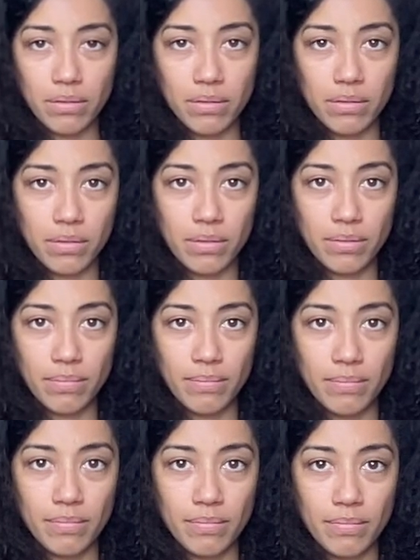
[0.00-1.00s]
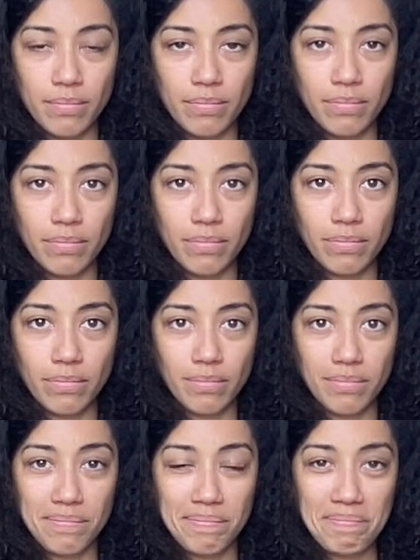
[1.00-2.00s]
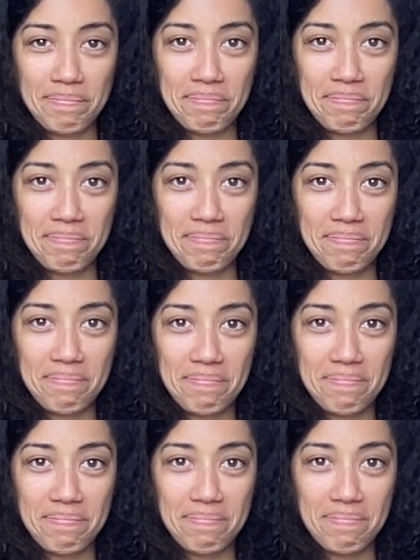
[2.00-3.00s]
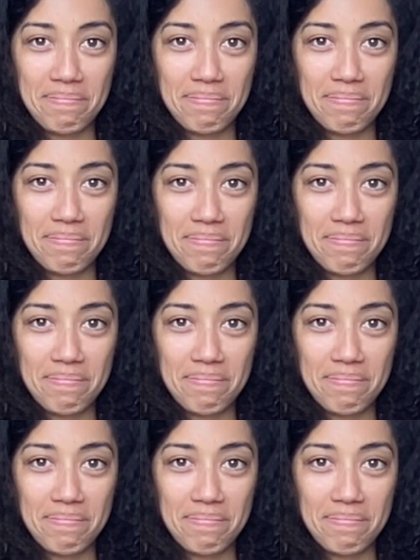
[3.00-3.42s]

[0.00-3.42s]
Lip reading: (silence)